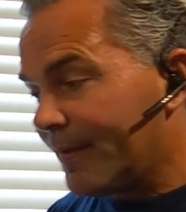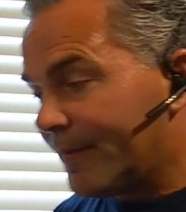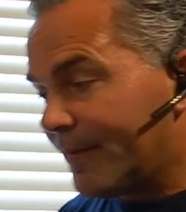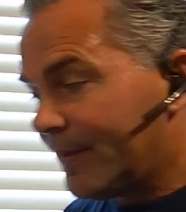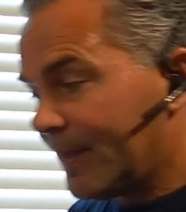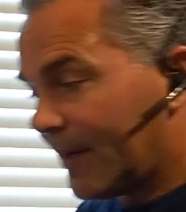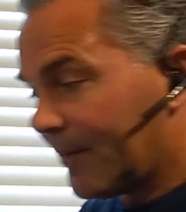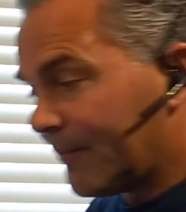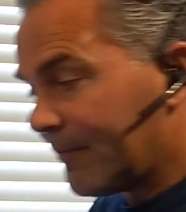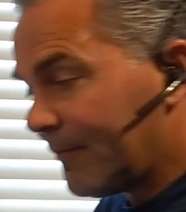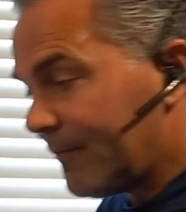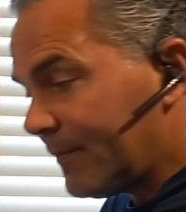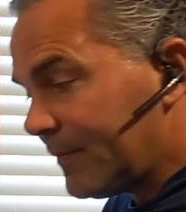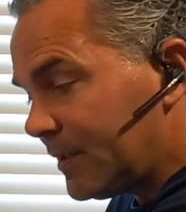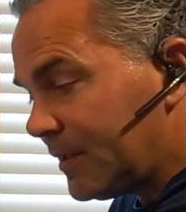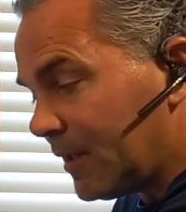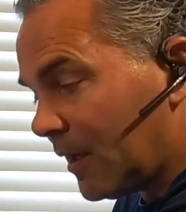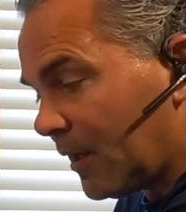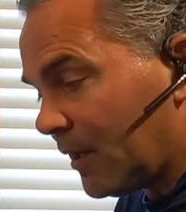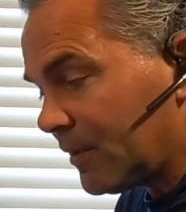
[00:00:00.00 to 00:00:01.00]
Now,
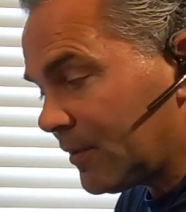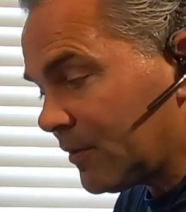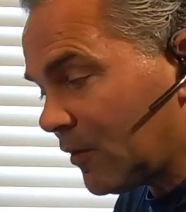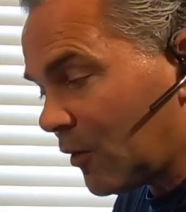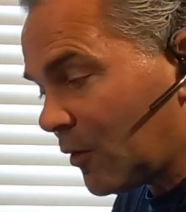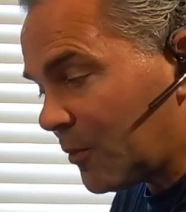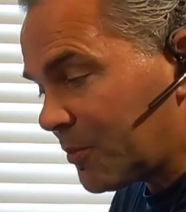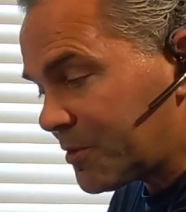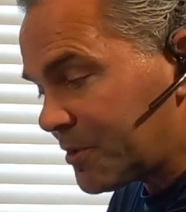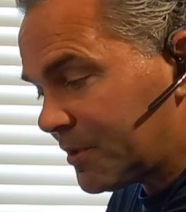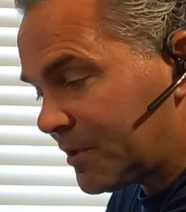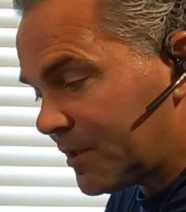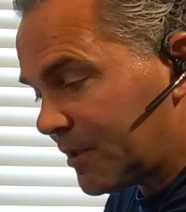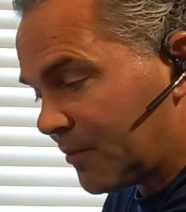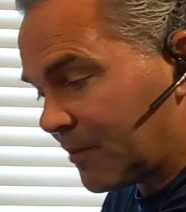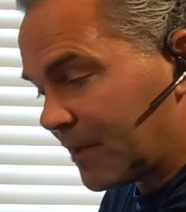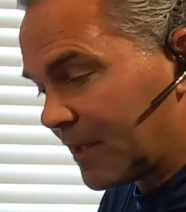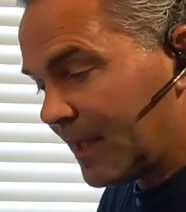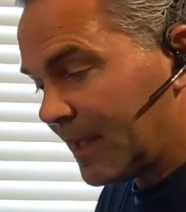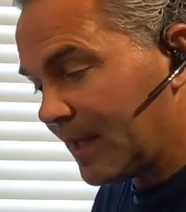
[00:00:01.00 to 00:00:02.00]
the other option that
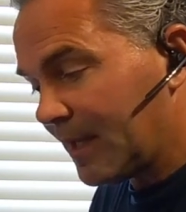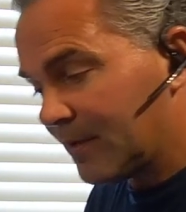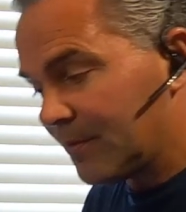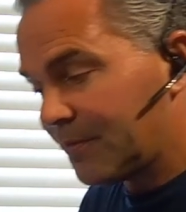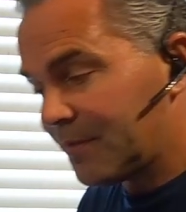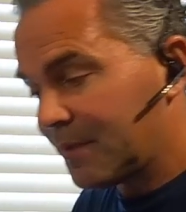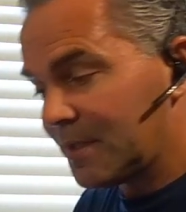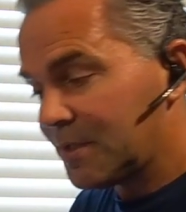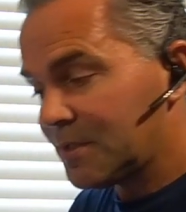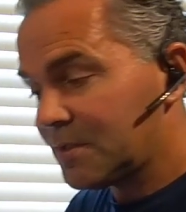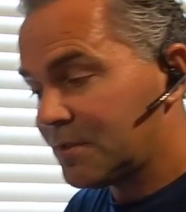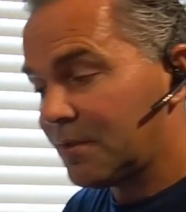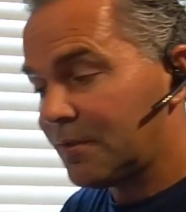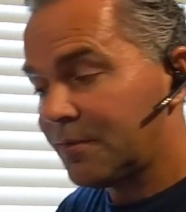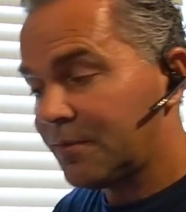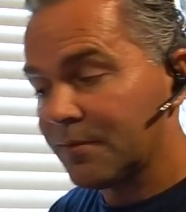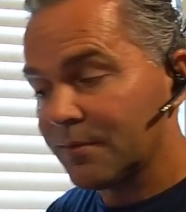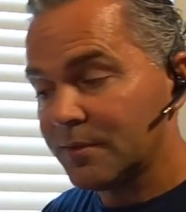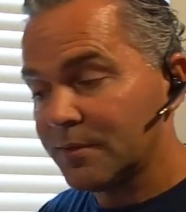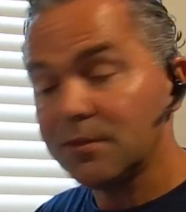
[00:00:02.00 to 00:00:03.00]
we have is the
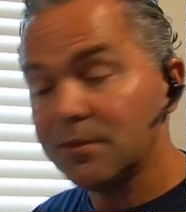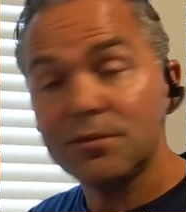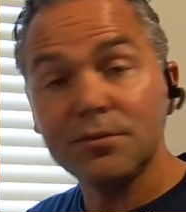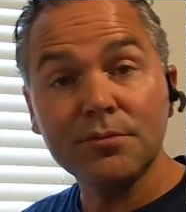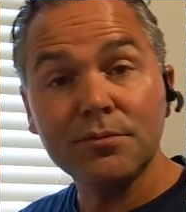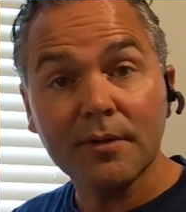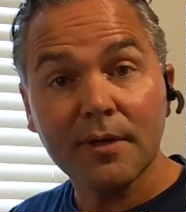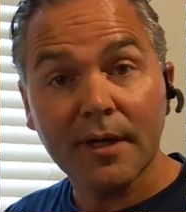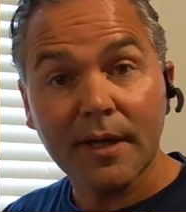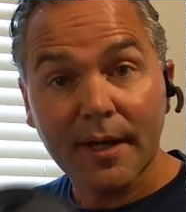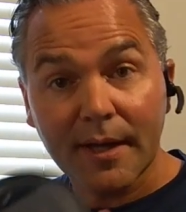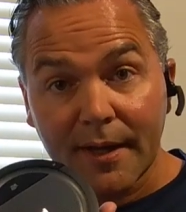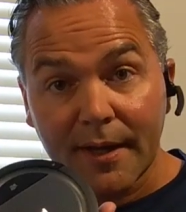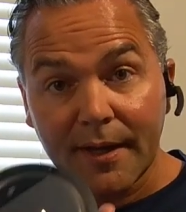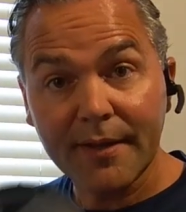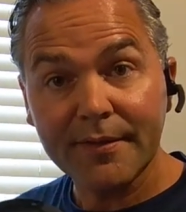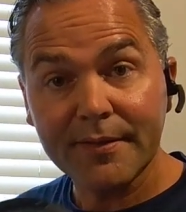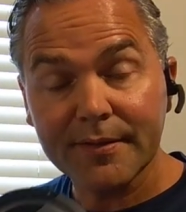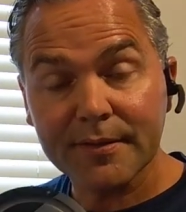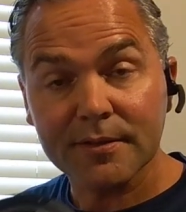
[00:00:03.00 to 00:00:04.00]

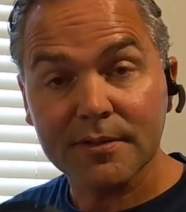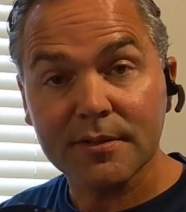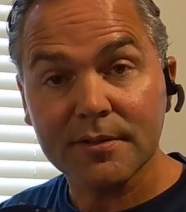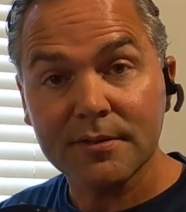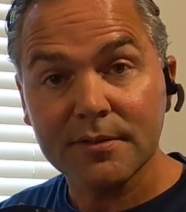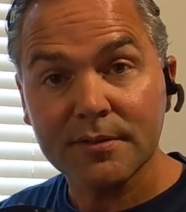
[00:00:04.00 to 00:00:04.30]
3200.